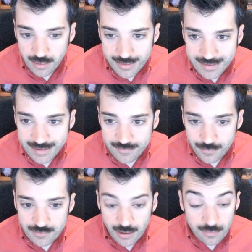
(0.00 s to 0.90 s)
A need
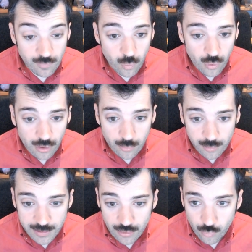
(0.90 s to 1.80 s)
for tug of war
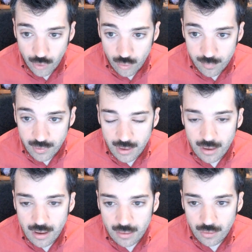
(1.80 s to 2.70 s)
would be a rope.
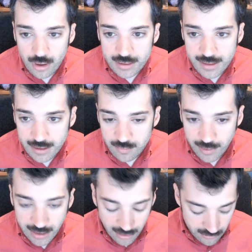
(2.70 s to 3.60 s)
A long
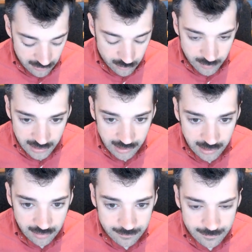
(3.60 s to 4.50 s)
necked pear, this would be
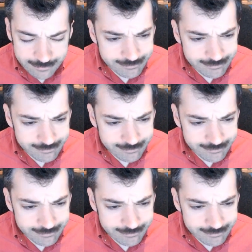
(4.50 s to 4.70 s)
a.